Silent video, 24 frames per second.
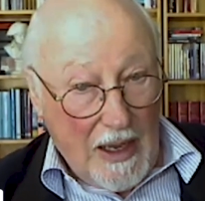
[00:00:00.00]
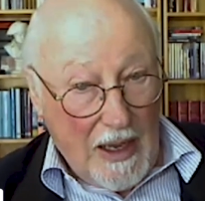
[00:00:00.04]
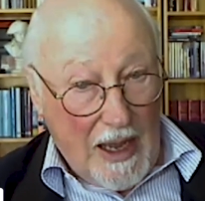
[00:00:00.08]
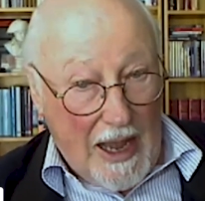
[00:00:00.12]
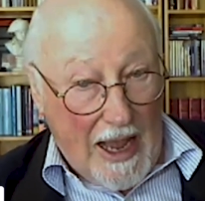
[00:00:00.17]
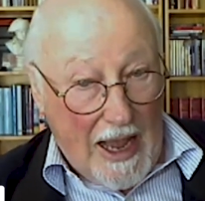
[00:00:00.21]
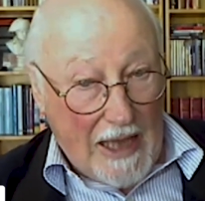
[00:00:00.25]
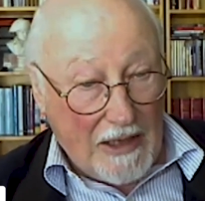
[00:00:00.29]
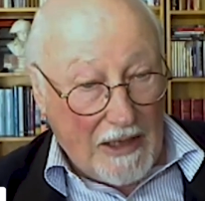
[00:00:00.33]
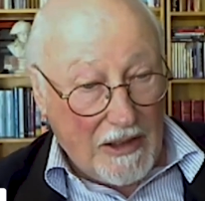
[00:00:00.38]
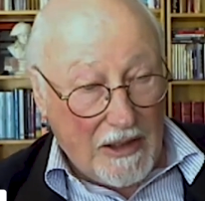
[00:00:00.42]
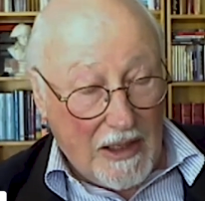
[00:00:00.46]

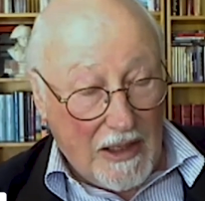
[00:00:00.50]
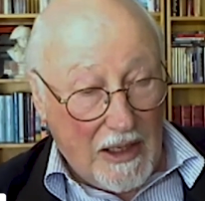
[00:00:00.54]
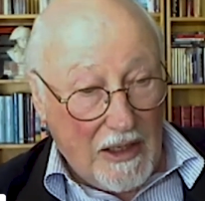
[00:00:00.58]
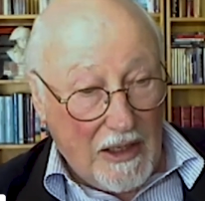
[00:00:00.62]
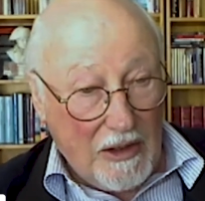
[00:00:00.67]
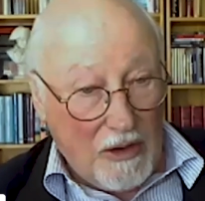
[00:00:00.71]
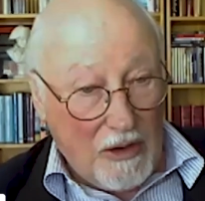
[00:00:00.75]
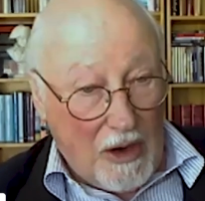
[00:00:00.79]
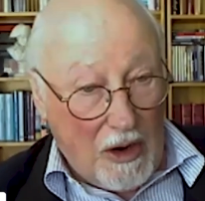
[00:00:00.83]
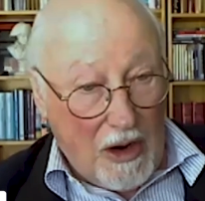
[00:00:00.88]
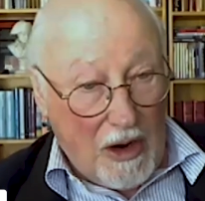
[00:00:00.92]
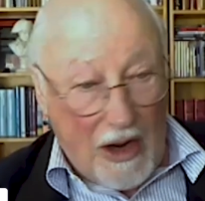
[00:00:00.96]
And,
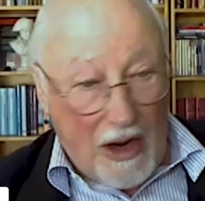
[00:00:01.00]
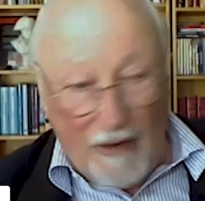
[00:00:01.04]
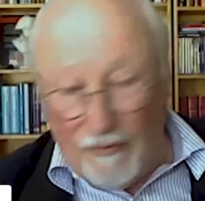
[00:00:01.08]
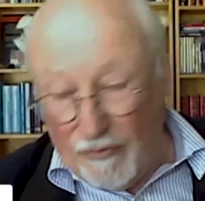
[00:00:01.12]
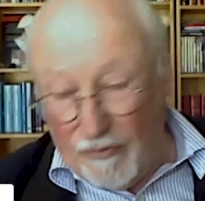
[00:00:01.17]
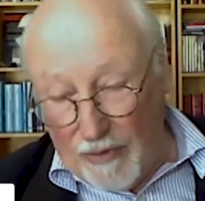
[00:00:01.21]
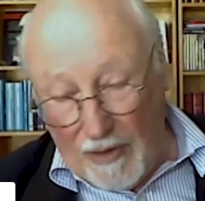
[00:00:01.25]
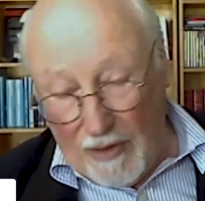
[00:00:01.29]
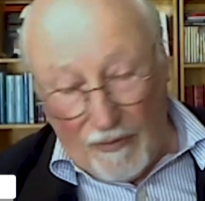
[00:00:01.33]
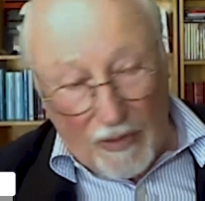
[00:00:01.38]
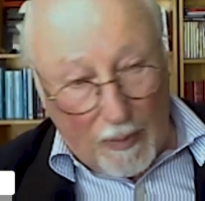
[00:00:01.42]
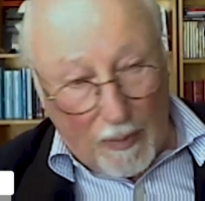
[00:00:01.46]

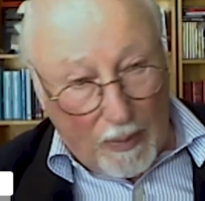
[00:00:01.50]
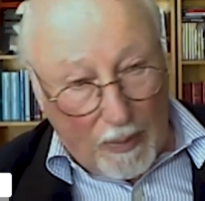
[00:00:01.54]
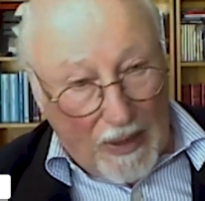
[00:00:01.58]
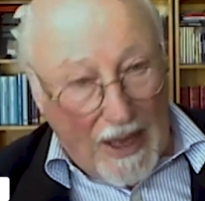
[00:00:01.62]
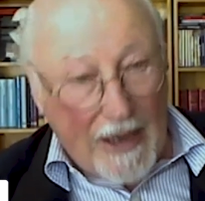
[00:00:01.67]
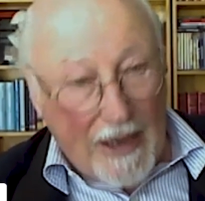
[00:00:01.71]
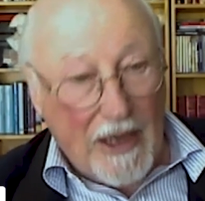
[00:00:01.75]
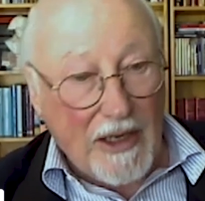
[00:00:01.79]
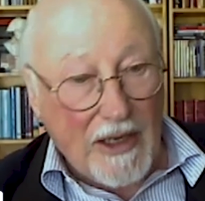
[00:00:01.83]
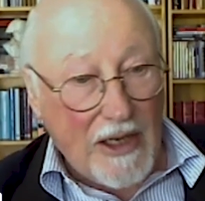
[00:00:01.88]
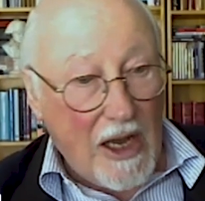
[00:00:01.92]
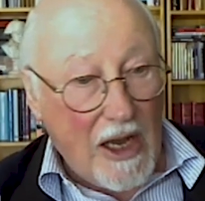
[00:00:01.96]
if the
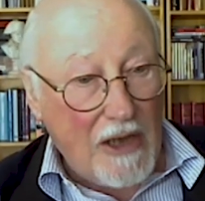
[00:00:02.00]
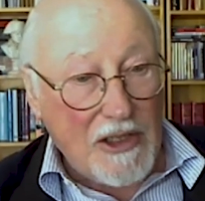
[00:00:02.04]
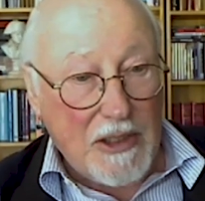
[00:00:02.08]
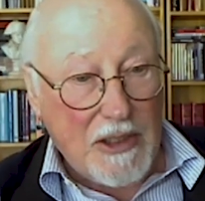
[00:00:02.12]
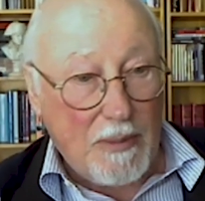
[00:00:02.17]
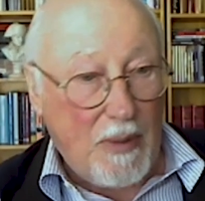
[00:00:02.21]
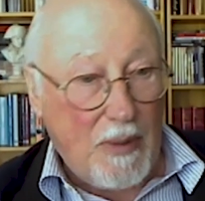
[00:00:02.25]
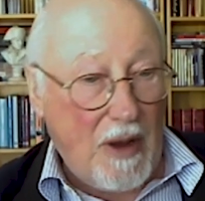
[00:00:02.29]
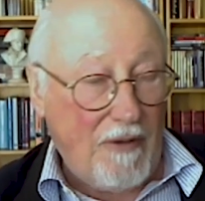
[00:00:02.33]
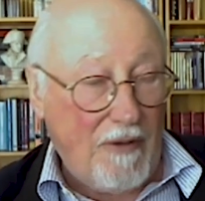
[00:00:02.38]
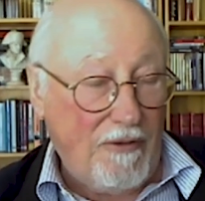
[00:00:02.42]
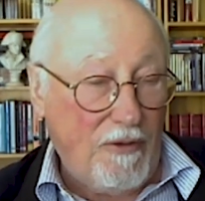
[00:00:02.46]
planet goes
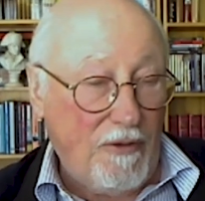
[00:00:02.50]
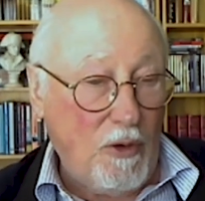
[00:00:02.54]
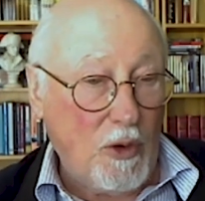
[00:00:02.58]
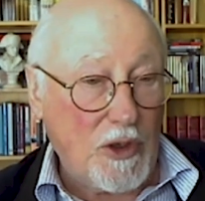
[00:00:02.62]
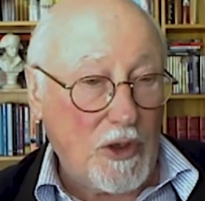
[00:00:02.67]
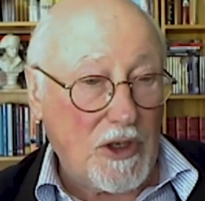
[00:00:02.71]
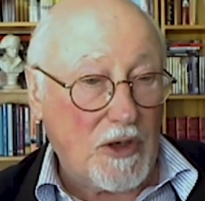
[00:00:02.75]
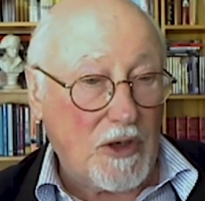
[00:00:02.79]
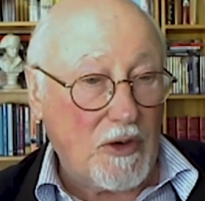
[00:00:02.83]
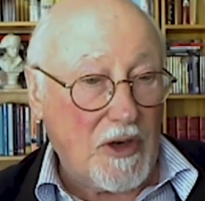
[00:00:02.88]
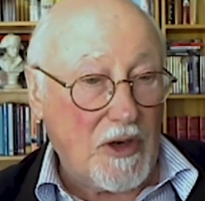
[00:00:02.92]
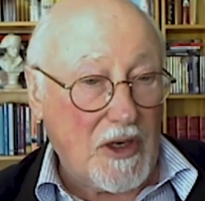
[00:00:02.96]
above 4
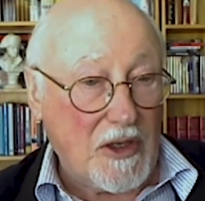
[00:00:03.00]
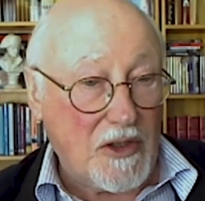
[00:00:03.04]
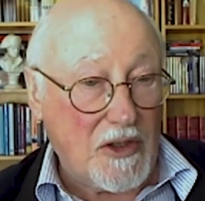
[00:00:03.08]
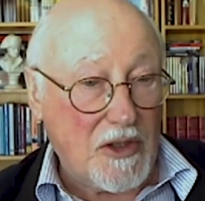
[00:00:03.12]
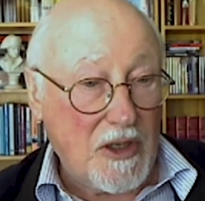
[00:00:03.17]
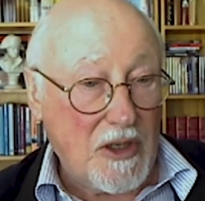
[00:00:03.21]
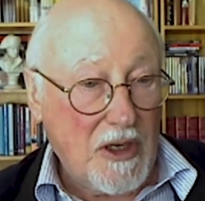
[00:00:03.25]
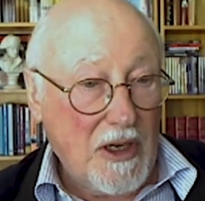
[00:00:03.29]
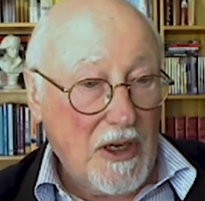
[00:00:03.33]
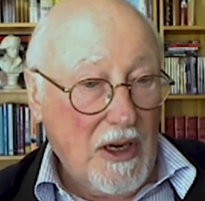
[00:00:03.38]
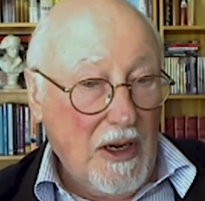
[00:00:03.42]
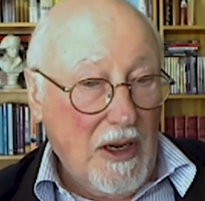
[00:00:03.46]
degrees,